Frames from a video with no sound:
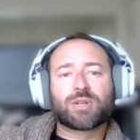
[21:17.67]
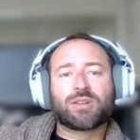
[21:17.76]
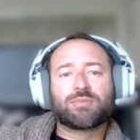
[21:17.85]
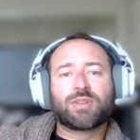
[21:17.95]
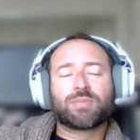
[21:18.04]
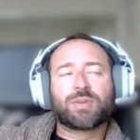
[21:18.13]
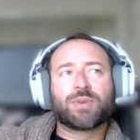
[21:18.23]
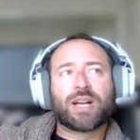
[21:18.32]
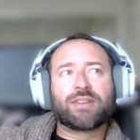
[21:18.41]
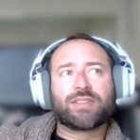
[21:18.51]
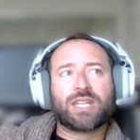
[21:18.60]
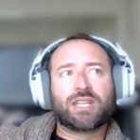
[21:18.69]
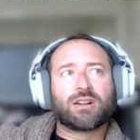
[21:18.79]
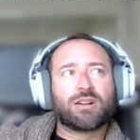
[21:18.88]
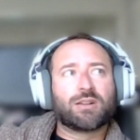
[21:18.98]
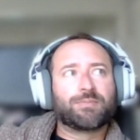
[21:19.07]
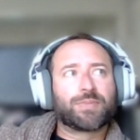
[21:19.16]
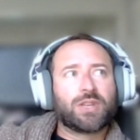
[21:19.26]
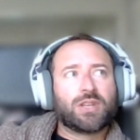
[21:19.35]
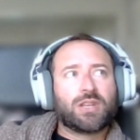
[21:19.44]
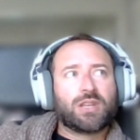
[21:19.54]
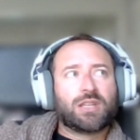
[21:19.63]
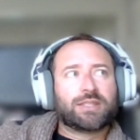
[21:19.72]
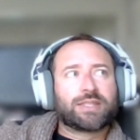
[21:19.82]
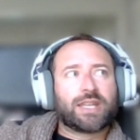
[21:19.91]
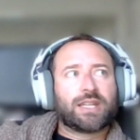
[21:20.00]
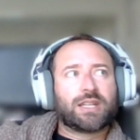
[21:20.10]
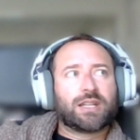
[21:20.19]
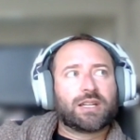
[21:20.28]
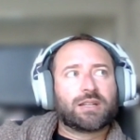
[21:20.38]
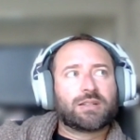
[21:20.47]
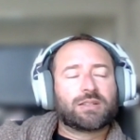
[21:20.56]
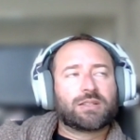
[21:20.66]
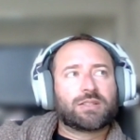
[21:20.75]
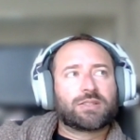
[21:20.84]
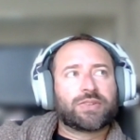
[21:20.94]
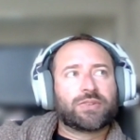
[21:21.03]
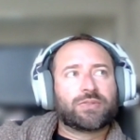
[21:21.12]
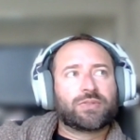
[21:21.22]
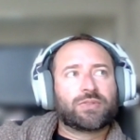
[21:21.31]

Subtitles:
problem that people have in ecom is that so